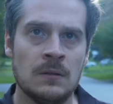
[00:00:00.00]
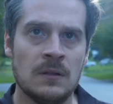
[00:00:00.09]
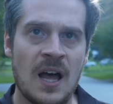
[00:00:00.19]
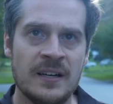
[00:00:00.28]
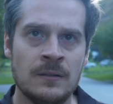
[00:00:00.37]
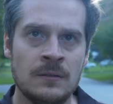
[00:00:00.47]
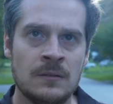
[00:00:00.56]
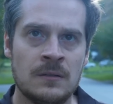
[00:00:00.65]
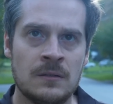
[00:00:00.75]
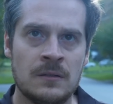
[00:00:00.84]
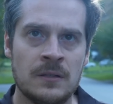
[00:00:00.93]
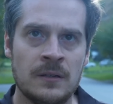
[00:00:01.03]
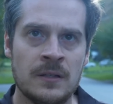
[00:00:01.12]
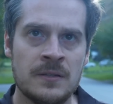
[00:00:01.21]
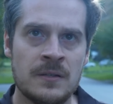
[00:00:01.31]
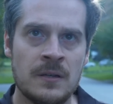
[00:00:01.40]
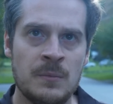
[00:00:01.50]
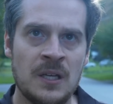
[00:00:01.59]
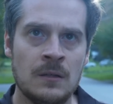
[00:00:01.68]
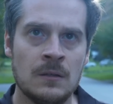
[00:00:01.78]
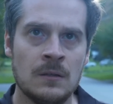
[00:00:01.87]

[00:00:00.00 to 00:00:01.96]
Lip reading: Lionel did this to me?